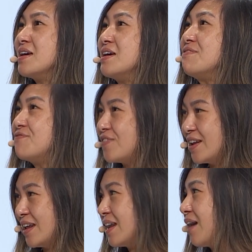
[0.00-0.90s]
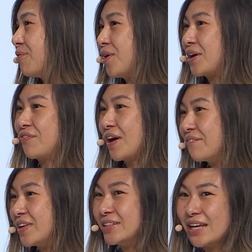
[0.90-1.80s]
infinite network of
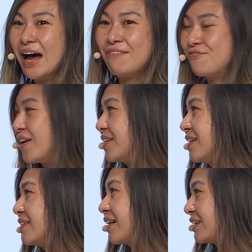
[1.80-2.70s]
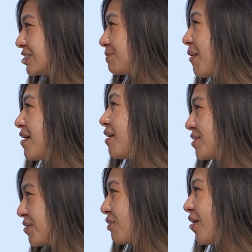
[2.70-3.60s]
companies that have funding that can spend on
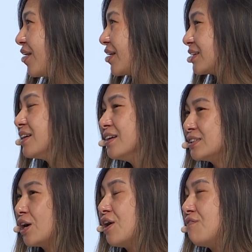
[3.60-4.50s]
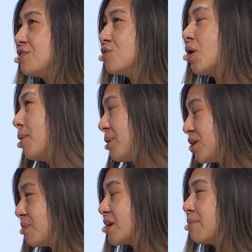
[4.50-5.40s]
your product. So if you are a
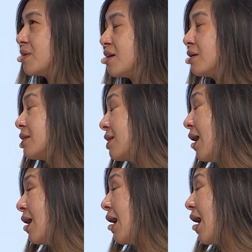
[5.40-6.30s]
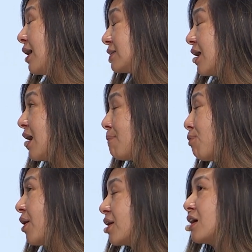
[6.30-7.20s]
B2B company that has a
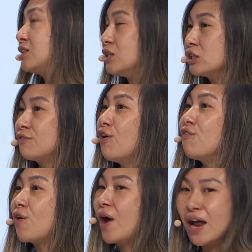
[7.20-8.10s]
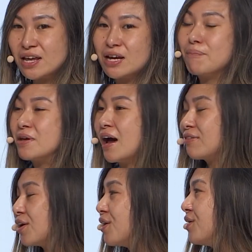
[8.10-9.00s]
product that's useful for any company out
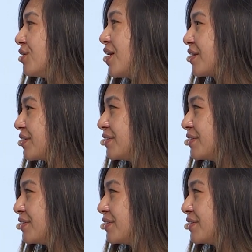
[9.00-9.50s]
there, like